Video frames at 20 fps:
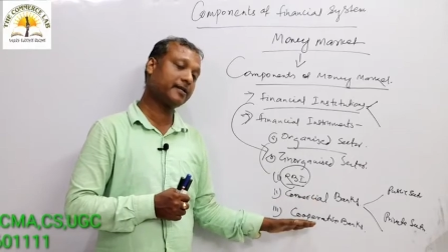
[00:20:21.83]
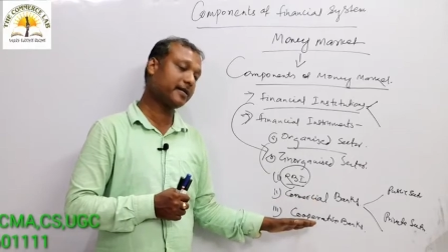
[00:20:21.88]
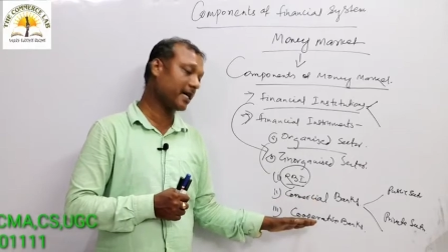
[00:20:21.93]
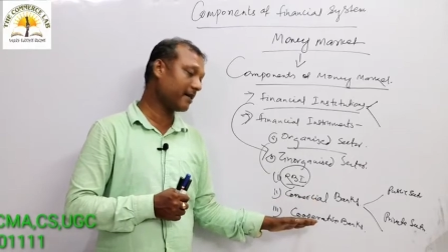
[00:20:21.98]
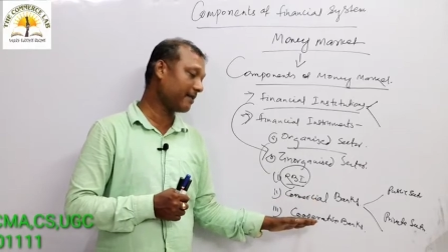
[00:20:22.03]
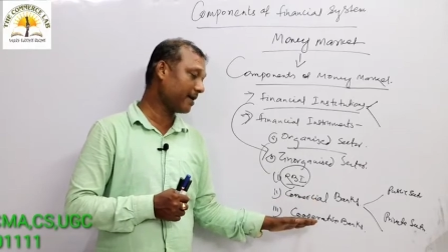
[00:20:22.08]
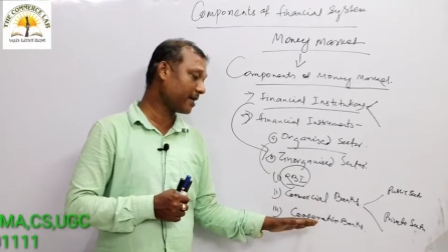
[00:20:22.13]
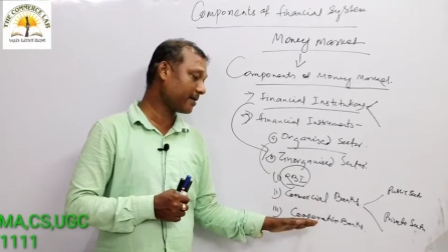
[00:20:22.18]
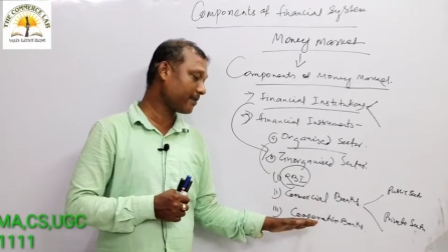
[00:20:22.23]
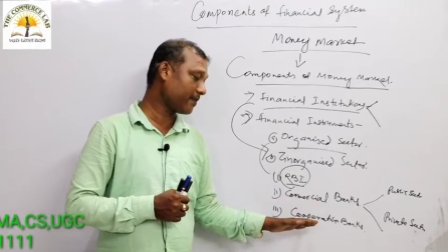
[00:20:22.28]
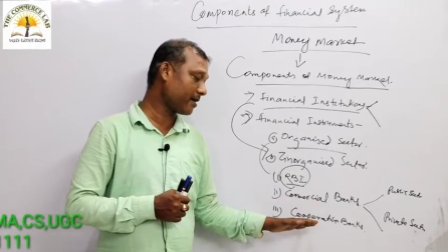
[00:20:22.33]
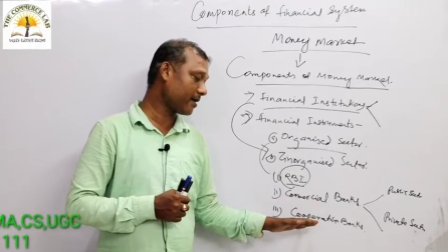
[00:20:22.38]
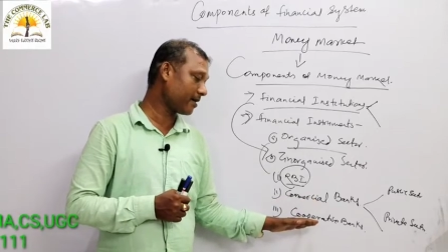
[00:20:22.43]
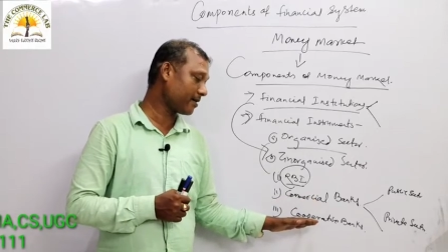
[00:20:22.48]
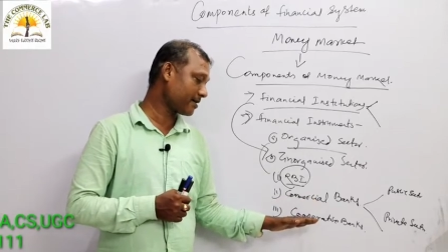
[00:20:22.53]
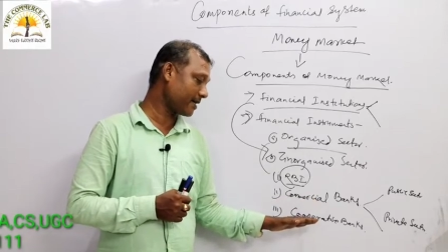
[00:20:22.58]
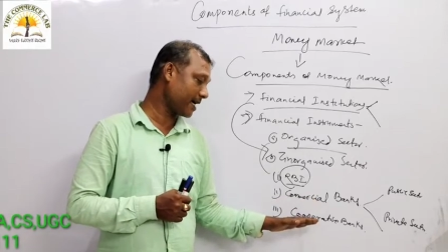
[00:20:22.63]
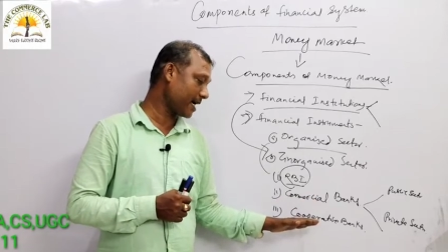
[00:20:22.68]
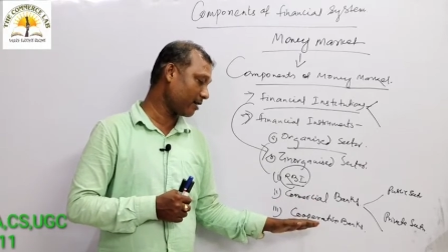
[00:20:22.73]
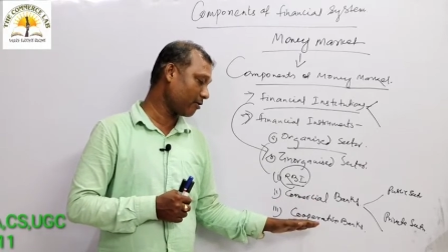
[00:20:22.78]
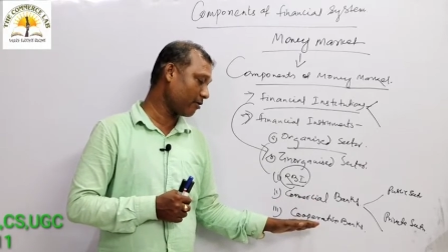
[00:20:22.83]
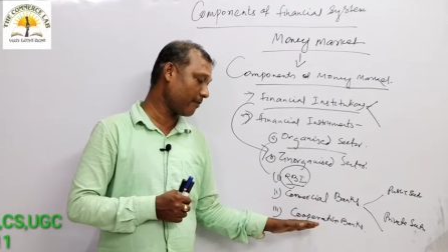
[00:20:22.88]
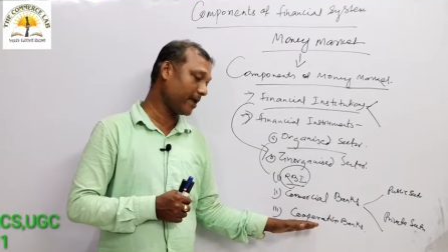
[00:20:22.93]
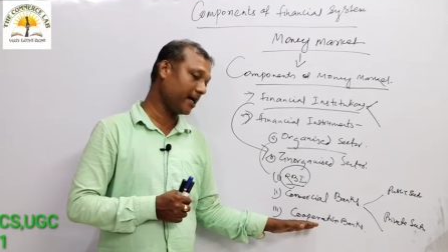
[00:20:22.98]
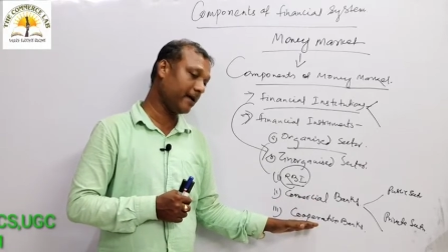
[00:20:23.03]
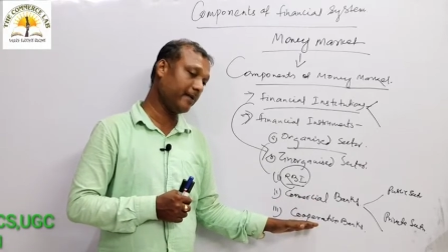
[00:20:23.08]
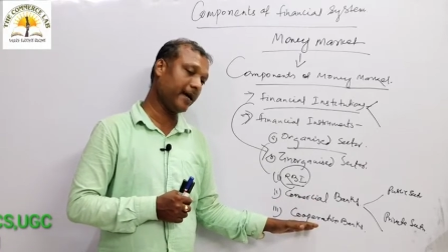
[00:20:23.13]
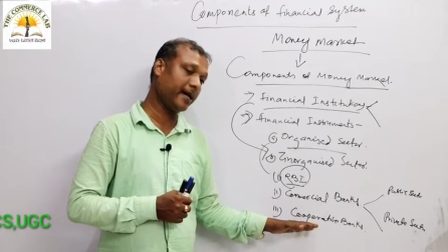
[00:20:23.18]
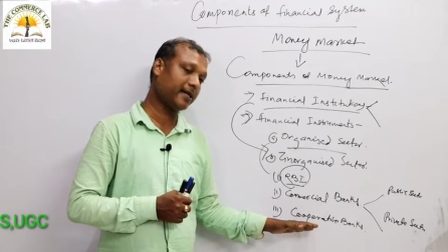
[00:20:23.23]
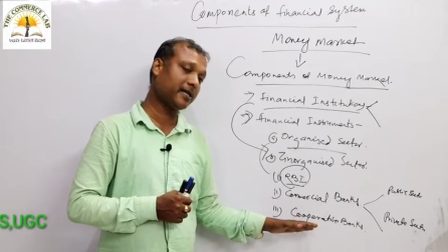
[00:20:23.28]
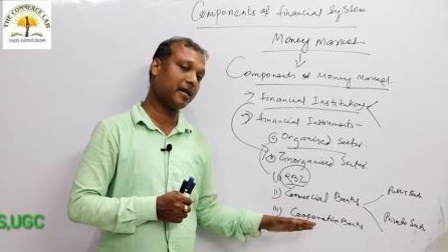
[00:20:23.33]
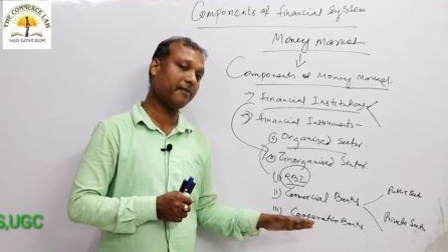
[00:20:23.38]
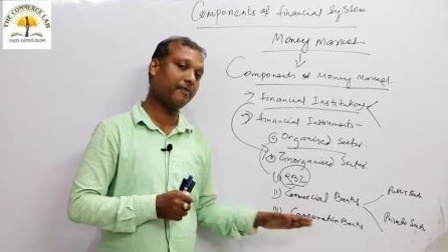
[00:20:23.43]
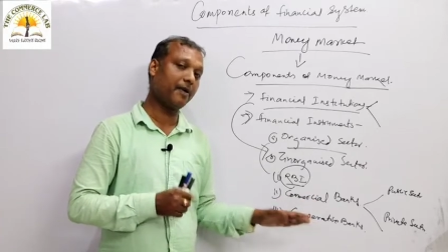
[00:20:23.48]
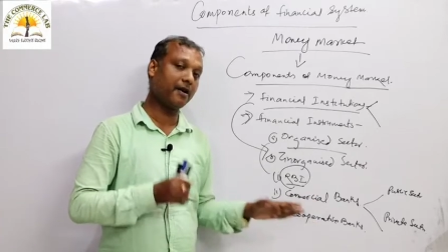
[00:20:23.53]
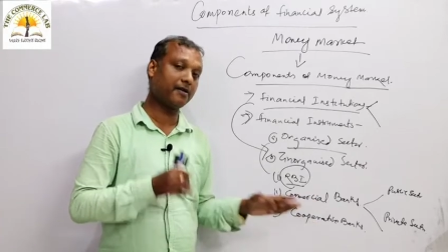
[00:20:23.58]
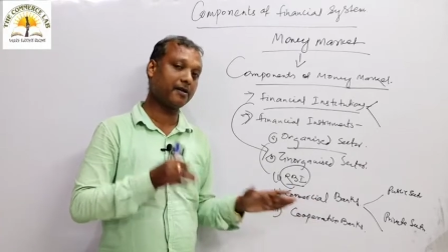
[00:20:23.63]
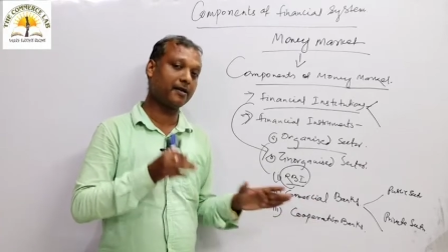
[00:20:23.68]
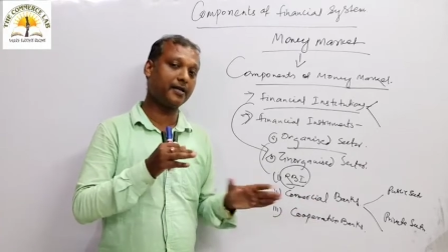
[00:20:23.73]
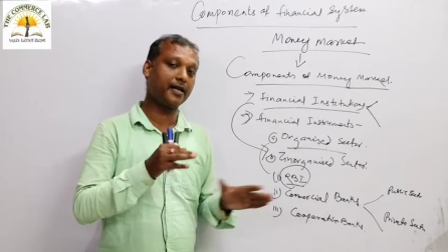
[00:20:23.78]
State cooperative banks are
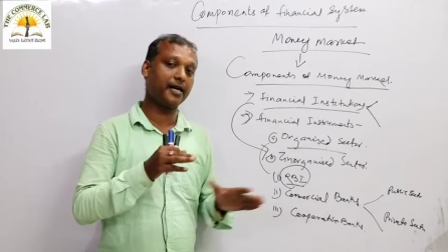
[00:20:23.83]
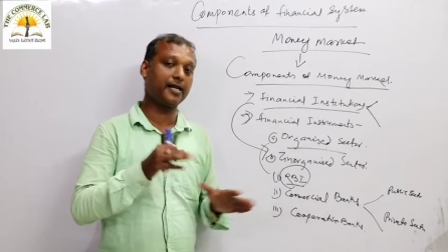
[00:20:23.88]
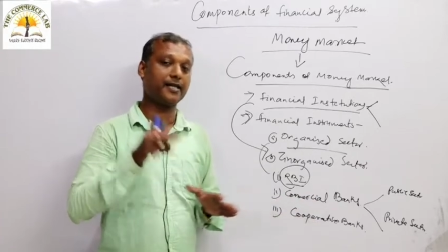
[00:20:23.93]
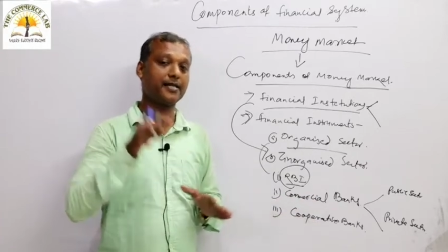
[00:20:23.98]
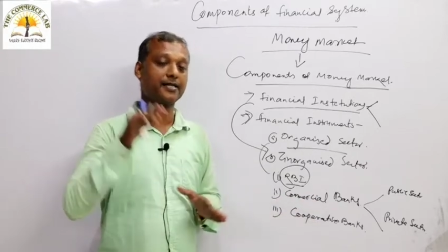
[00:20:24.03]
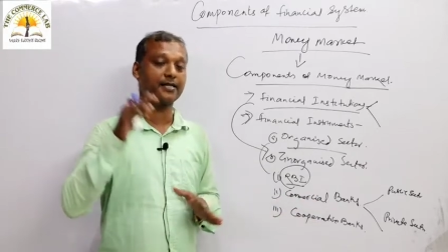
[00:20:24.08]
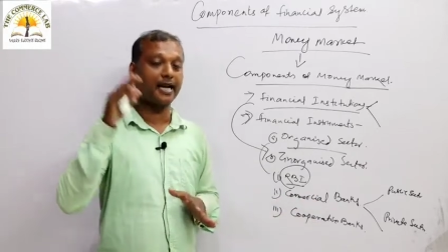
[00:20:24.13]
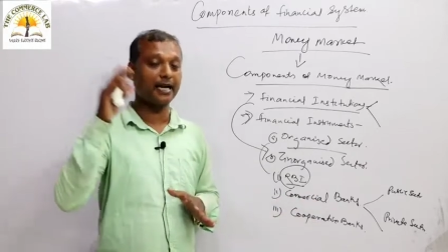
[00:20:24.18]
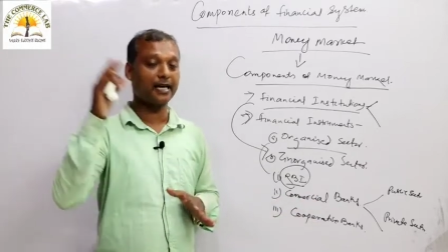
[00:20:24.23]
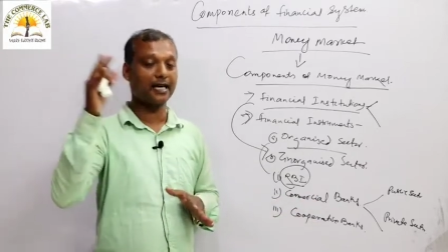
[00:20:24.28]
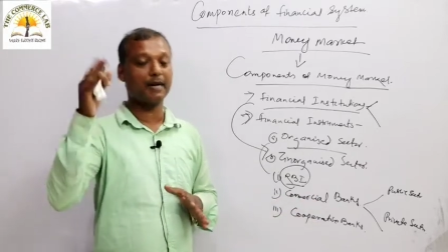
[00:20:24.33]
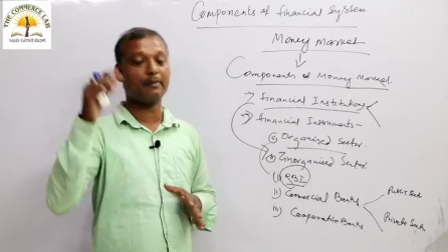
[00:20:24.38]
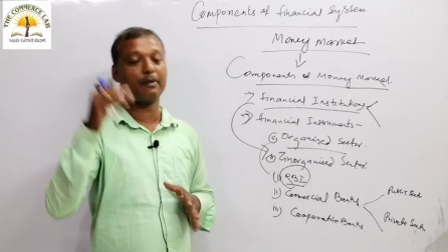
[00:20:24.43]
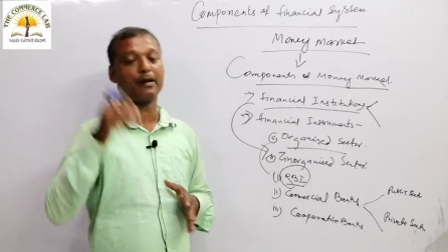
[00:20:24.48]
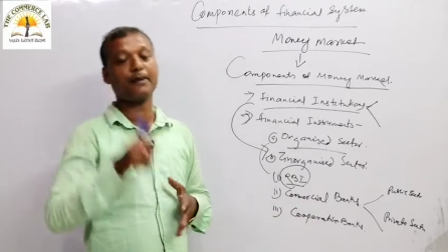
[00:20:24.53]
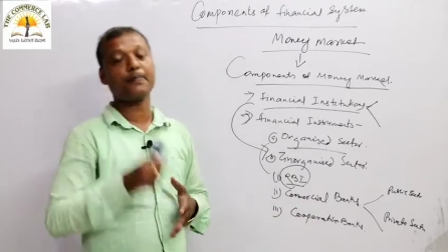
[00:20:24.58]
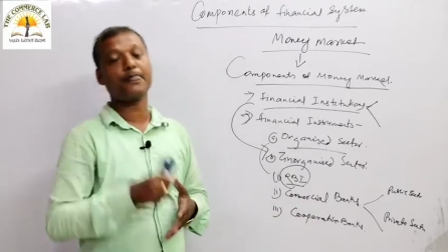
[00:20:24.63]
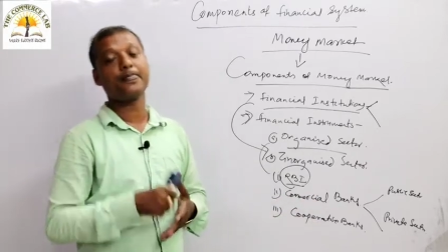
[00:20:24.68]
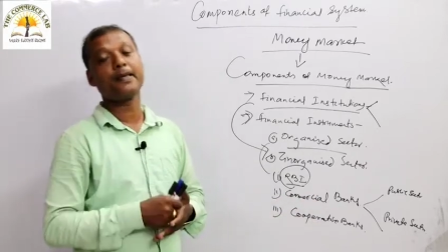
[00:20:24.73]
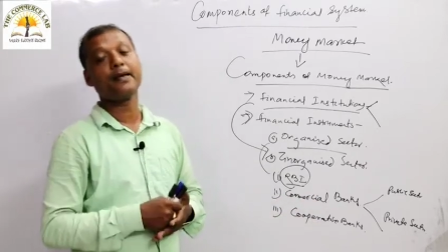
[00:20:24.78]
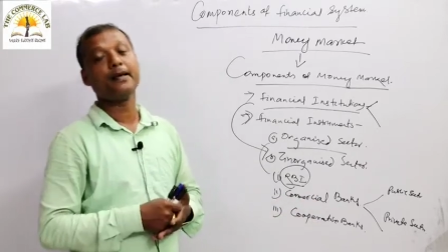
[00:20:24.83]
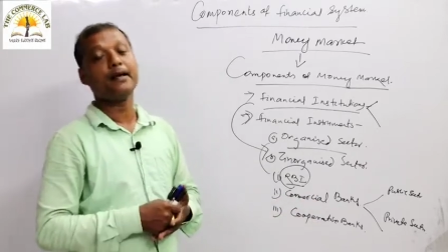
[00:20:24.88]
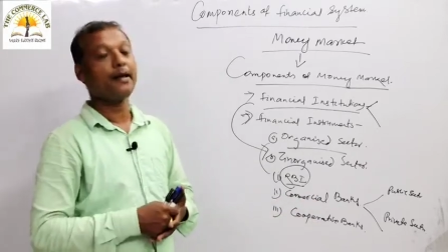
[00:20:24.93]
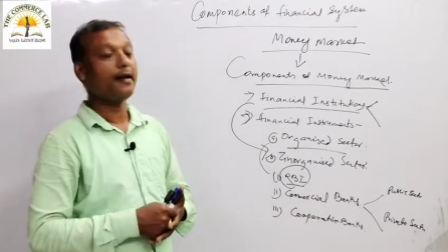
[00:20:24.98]
functioning at the state level.